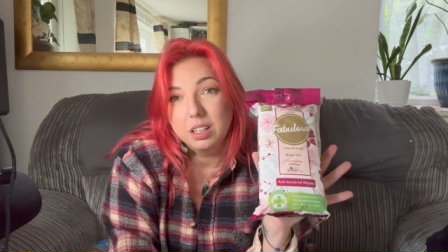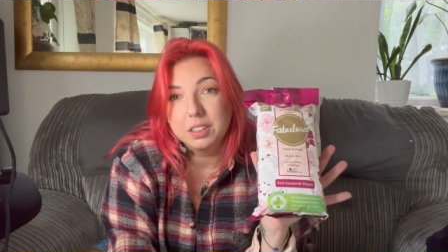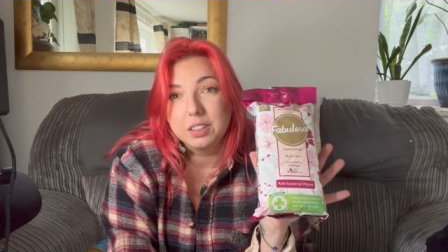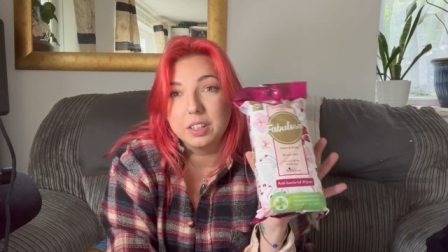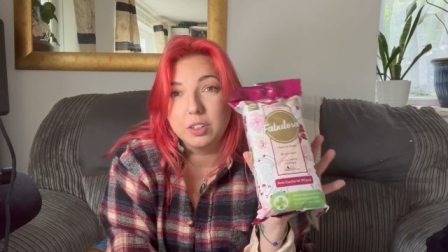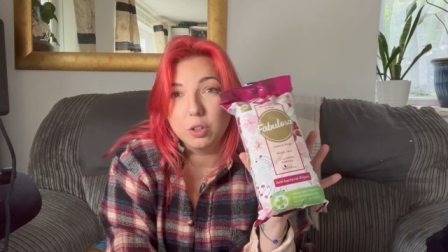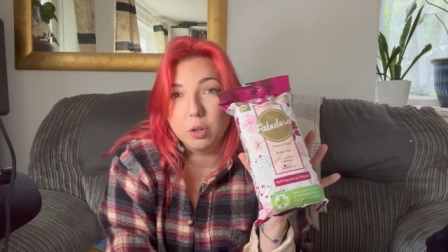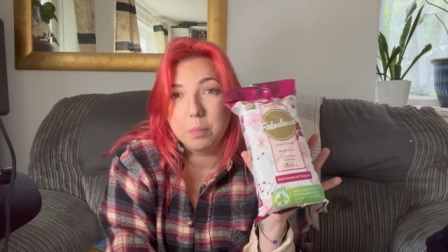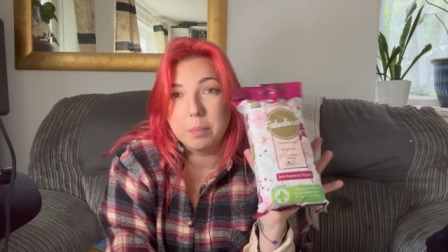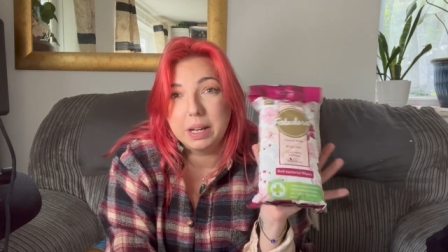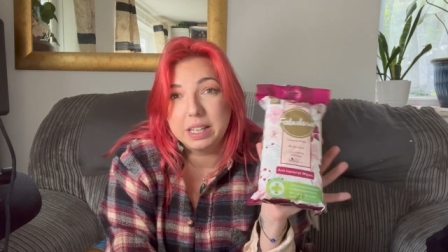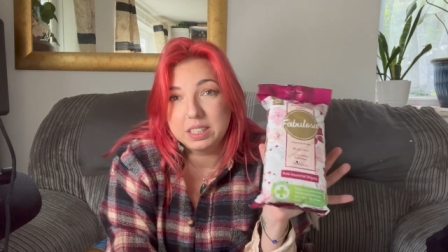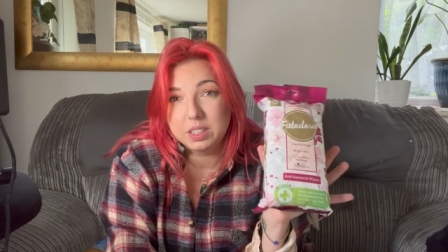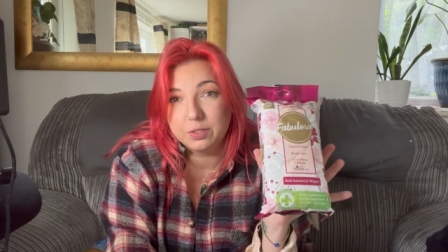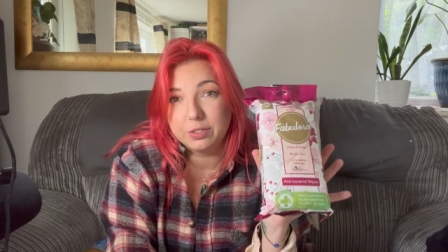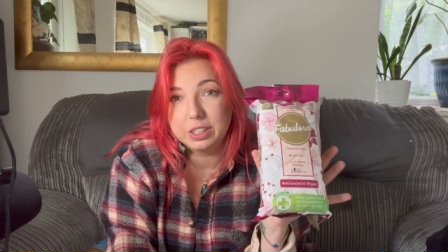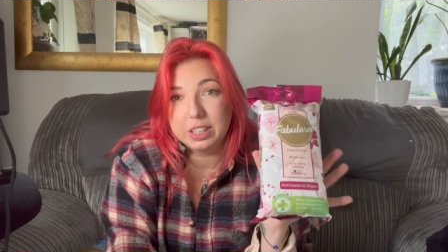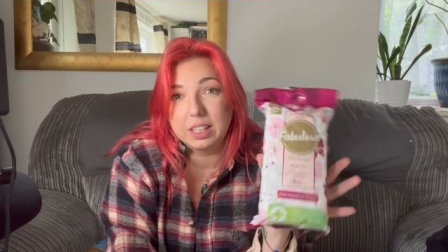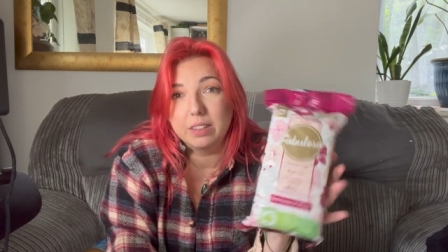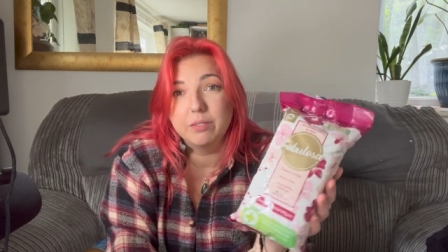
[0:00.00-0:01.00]
they're not best
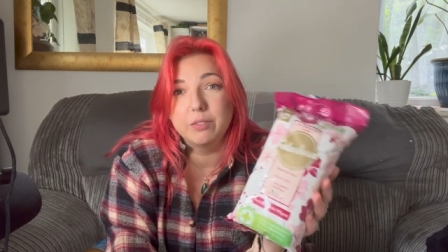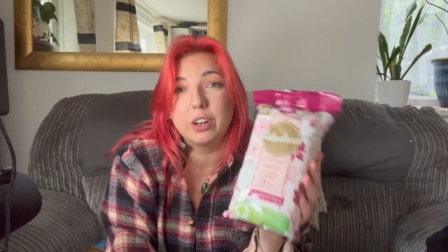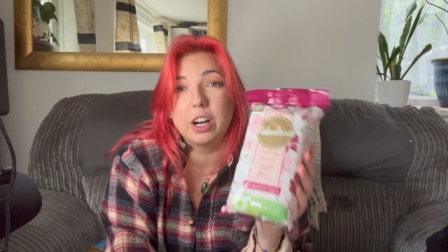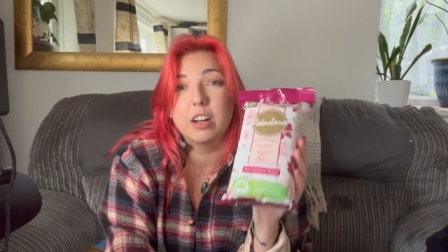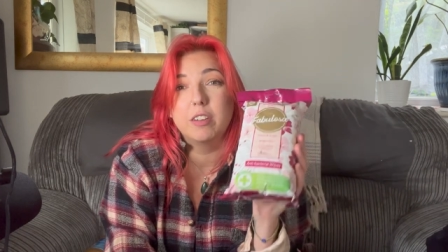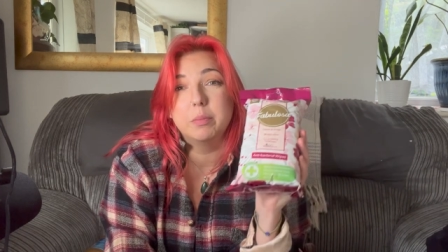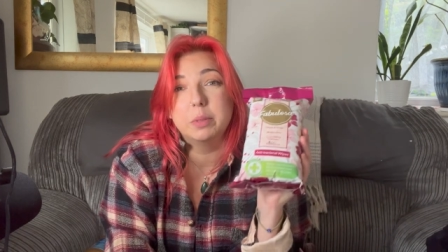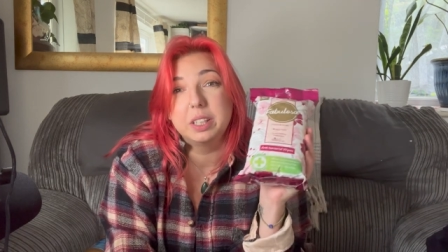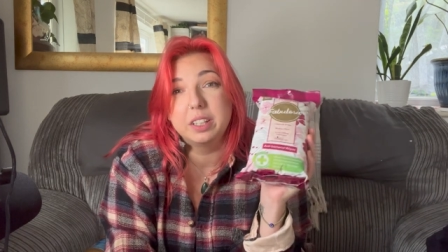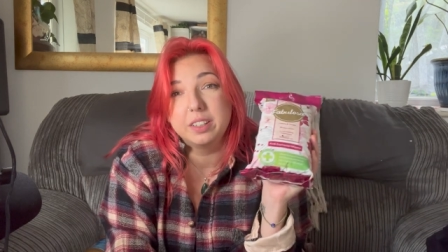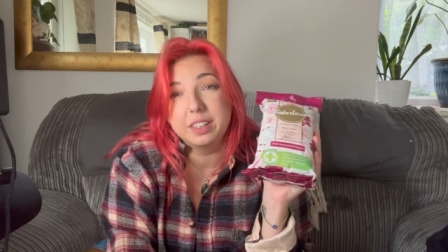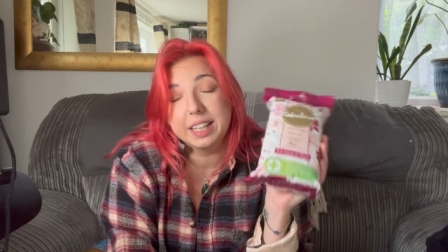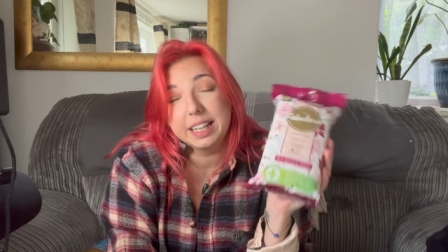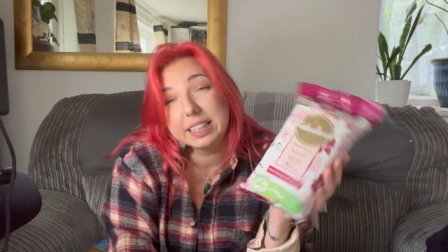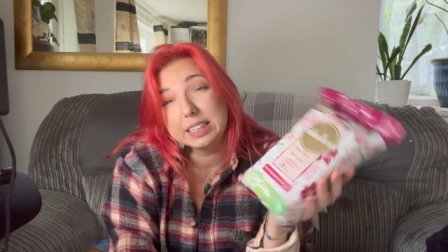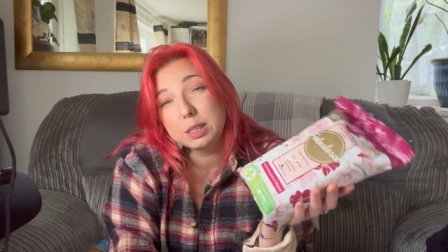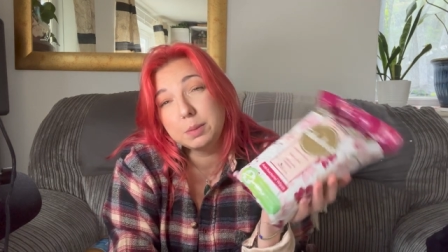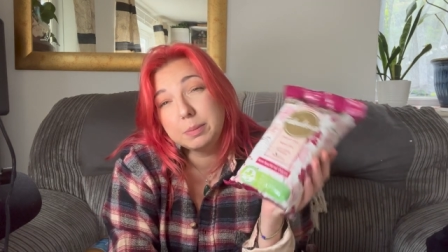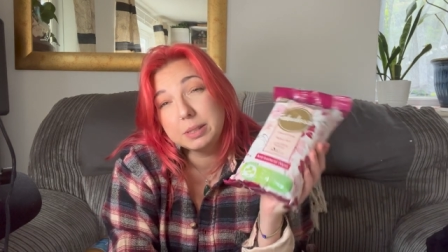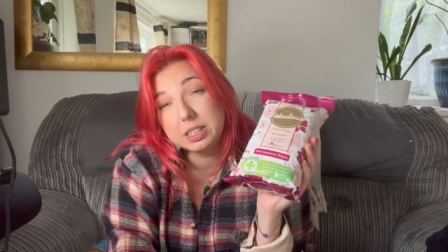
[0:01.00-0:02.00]
for the environment and
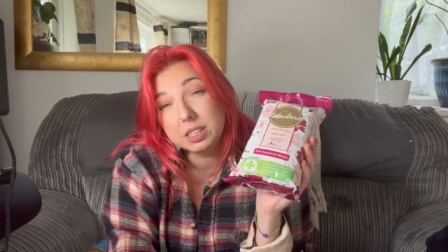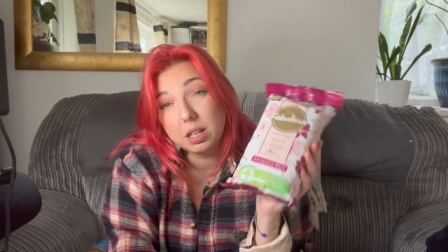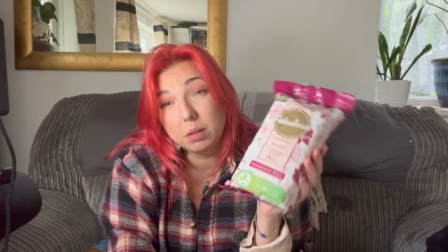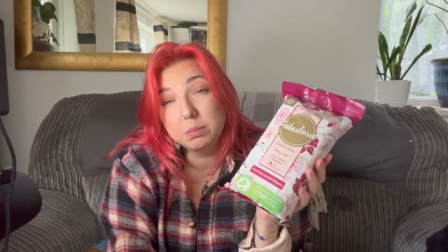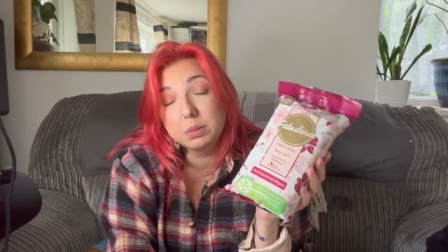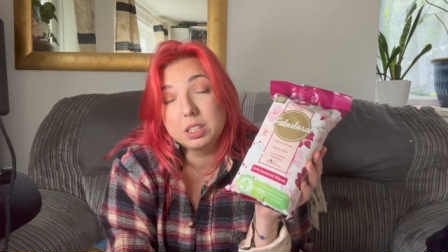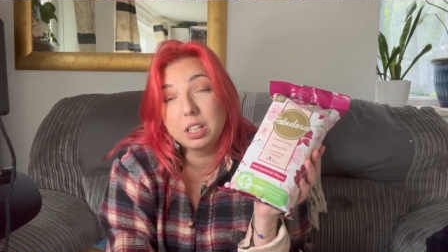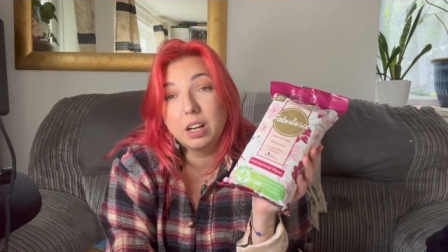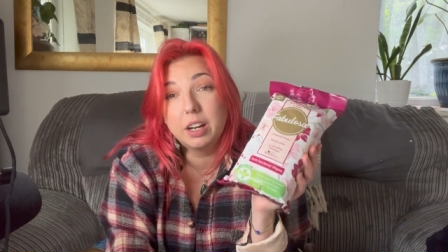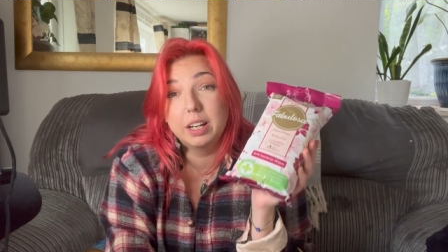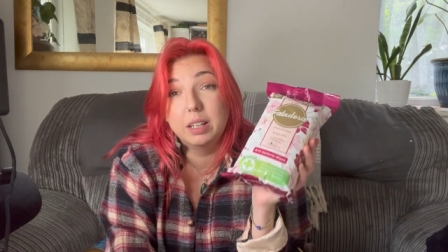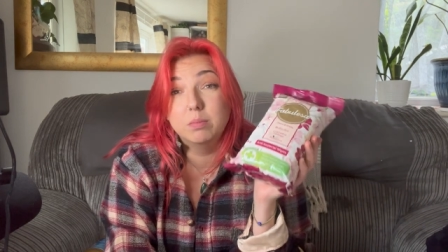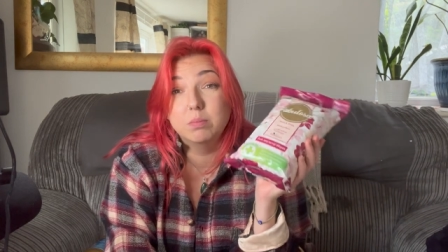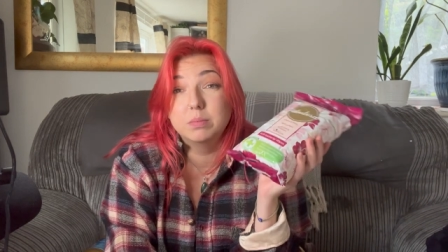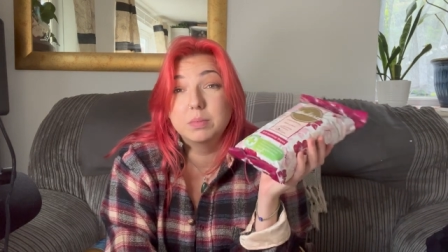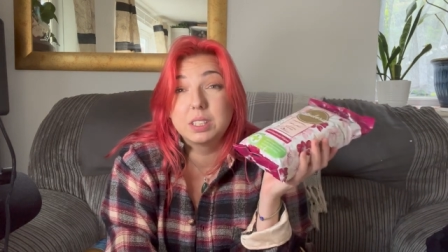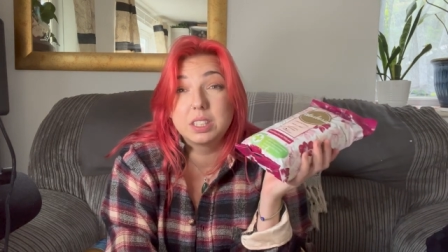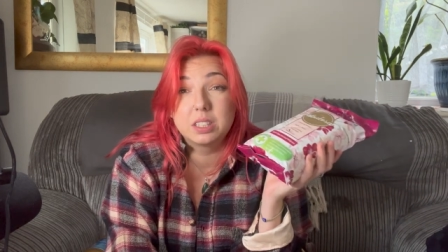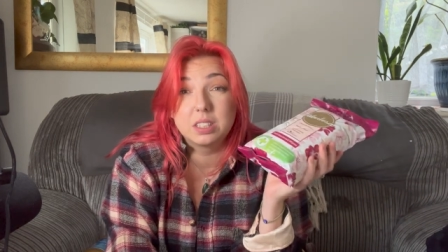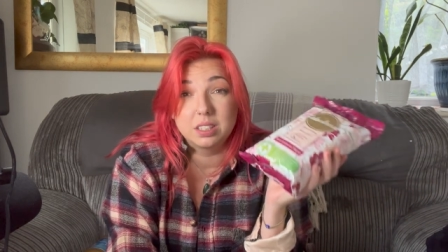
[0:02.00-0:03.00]
things, but
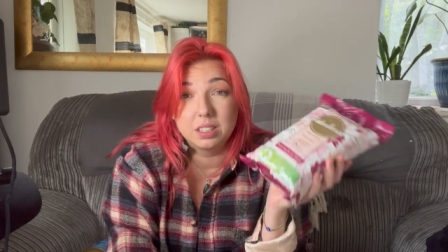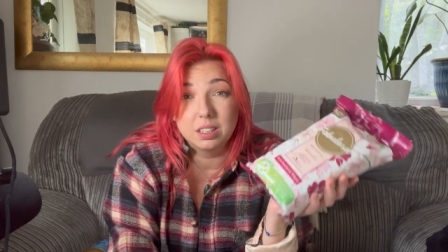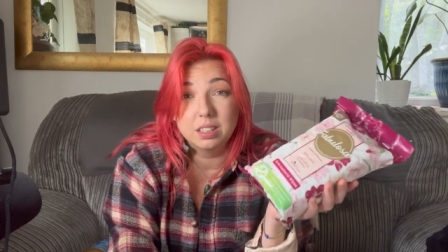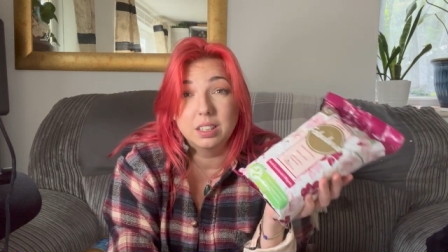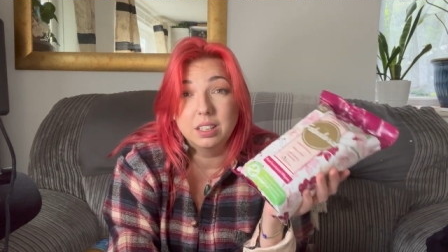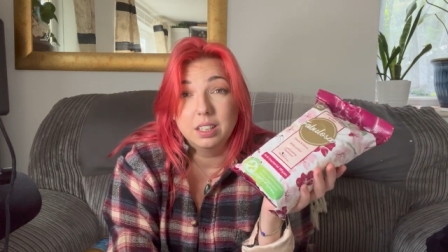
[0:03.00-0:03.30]
sometimes